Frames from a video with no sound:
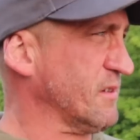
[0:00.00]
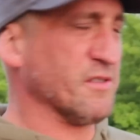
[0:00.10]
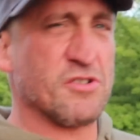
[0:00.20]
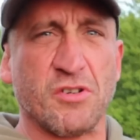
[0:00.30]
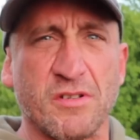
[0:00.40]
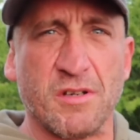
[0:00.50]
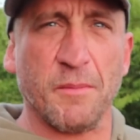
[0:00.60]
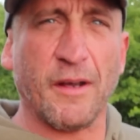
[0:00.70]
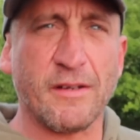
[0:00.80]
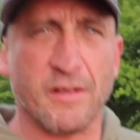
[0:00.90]
is just
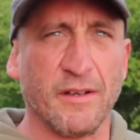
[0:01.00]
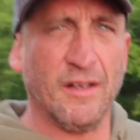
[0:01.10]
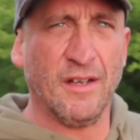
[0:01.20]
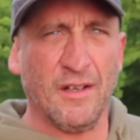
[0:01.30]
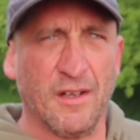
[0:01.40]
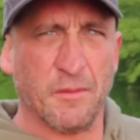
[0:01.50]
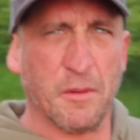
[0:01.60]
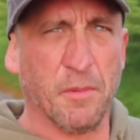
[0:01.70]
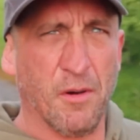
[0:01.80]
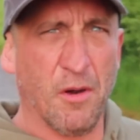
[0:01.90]
amazing. I
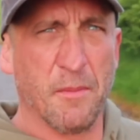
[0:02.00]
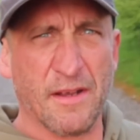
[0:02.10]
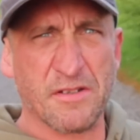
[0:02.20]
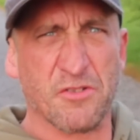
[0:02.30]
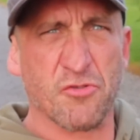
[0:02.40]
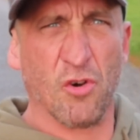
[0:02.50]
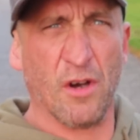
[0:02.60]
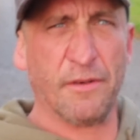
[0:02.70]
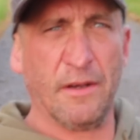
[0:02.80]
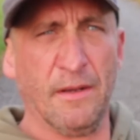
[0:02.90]
mean, behind me, that's the
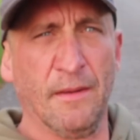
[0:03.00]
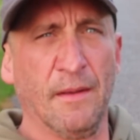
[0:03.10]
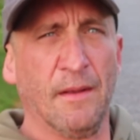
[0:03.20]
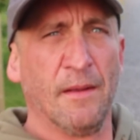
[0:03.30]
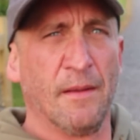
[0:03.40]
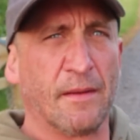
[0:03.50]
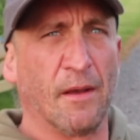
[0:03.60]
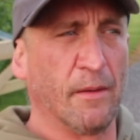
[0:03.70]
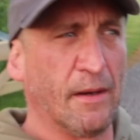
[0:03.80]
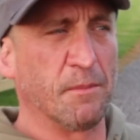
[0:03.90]
drive
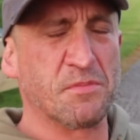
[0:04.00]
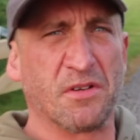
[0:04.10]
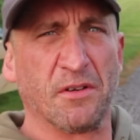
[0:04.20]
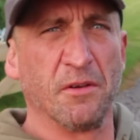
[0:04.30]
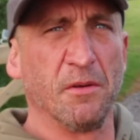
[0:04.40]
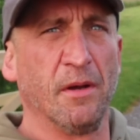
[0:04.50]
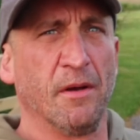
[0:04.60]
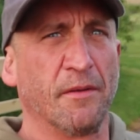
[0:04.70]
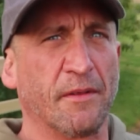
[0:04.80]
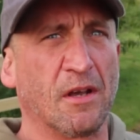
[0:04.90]
going up to
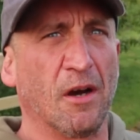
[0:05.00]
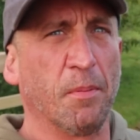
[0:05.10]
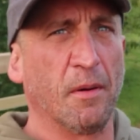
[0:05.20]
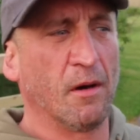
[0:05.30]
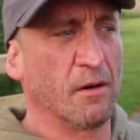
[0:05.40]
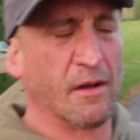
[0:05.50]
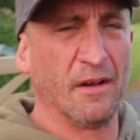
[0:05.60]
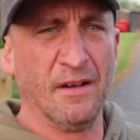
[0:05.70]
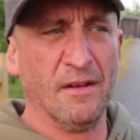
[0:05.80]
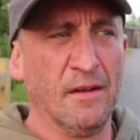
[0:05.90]
the car
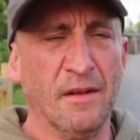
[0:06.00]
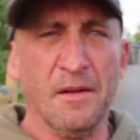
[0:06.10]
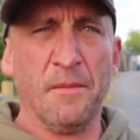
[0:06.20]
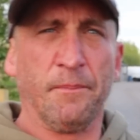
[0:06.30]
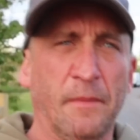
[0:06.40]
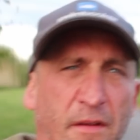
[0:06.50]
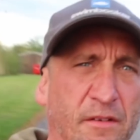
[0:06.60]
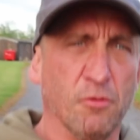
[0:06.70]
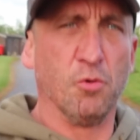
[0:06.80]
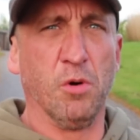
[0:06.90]
park.
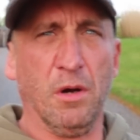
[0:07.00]
It's all